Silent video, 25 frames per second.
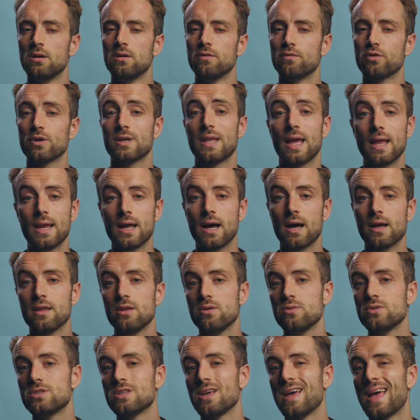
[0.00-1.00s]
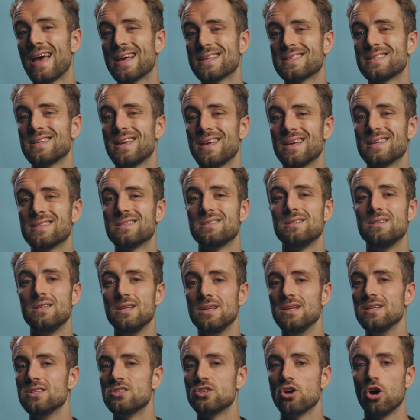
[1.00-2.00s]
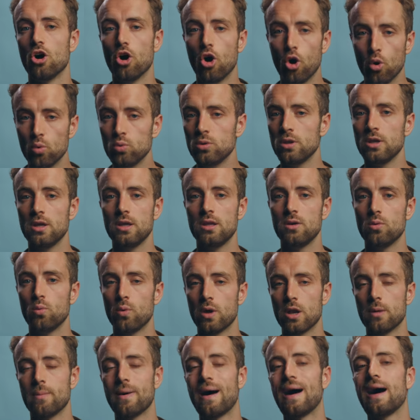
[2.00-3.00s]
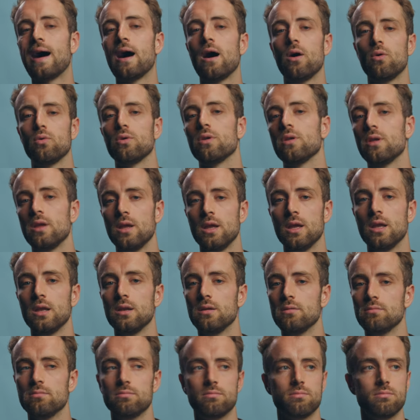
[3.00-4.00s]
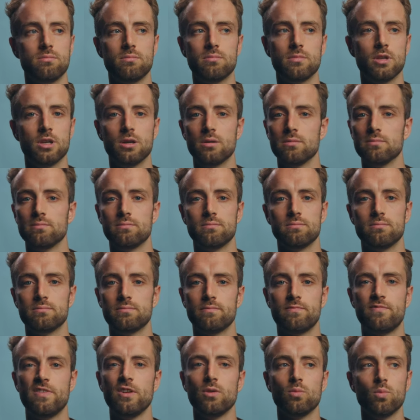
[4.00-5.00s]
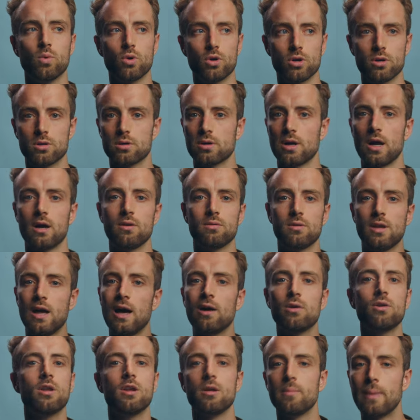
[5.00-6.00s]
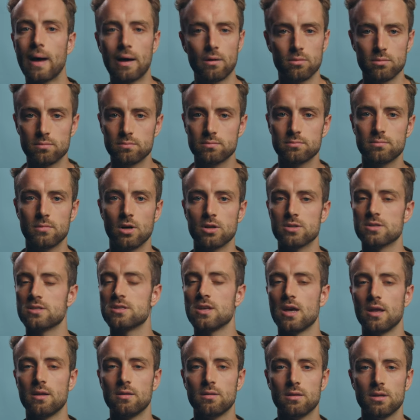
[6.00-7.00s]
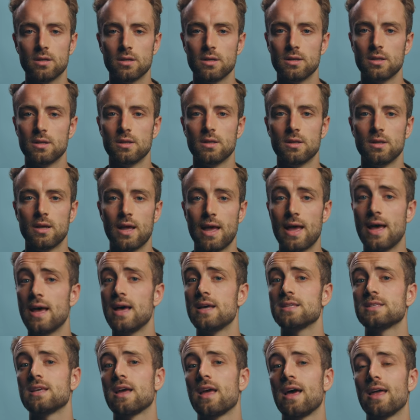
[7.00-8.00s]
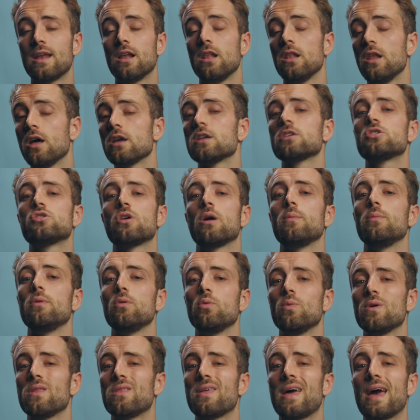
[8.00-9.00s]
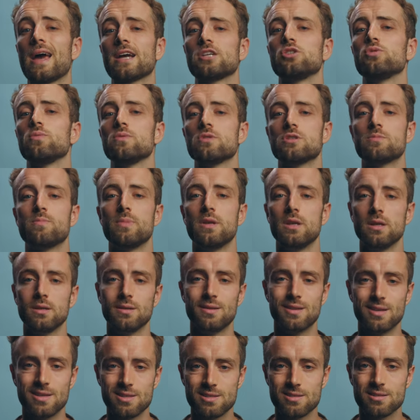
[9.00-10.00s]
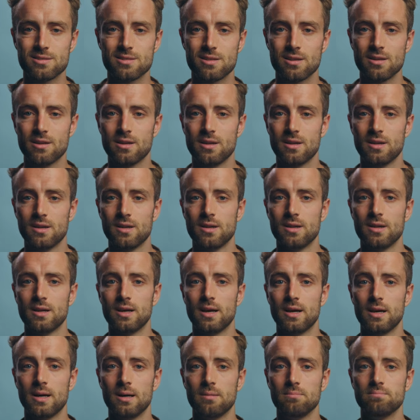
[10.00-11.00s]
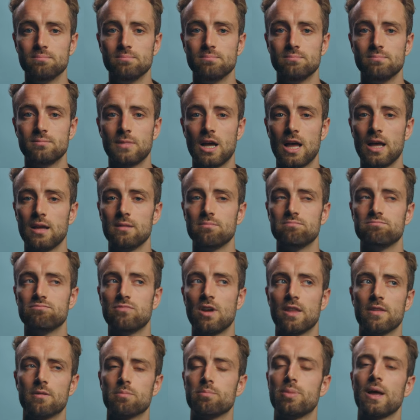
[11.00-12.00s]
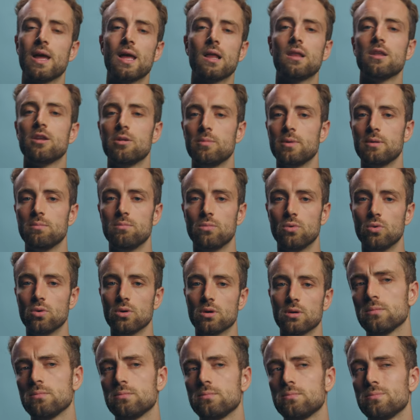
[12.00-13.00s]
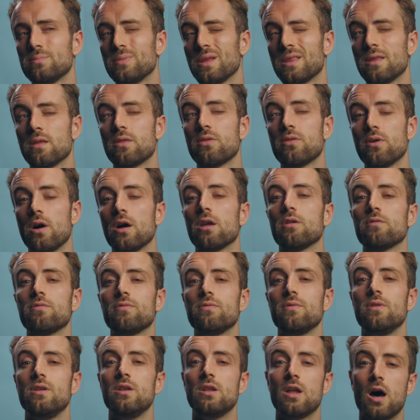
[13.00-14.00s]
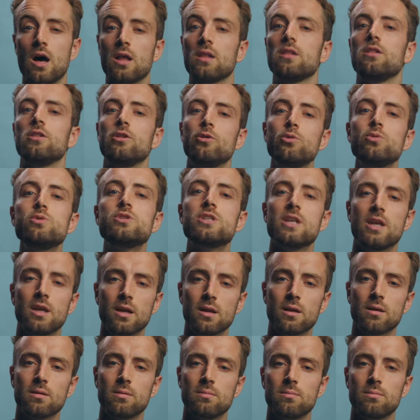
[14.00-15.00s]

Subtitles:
For data, I use SSDs only when I'm out in, you know, field work, or out and about on set, as I had a lot of trouble with actual spinning discs. I'd rather pay a little bit more, but the thought of not losing